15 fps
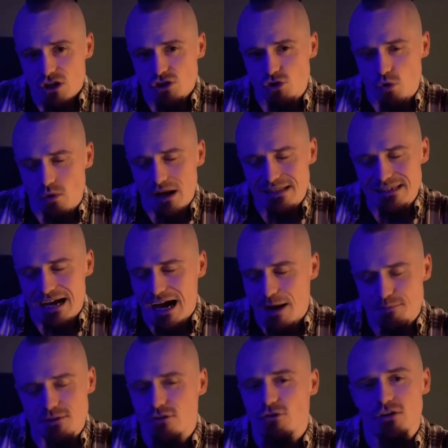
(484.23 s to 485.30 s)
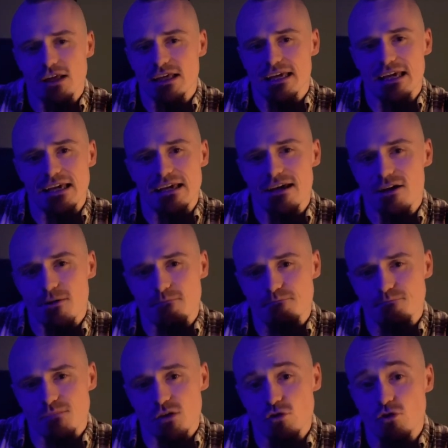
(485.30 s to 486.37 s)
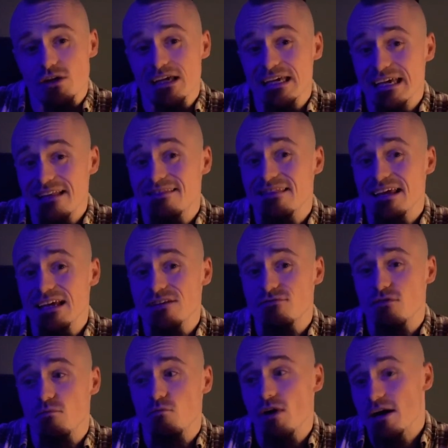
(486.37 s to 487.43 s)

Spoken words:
So it's absolutely key here. You can get these from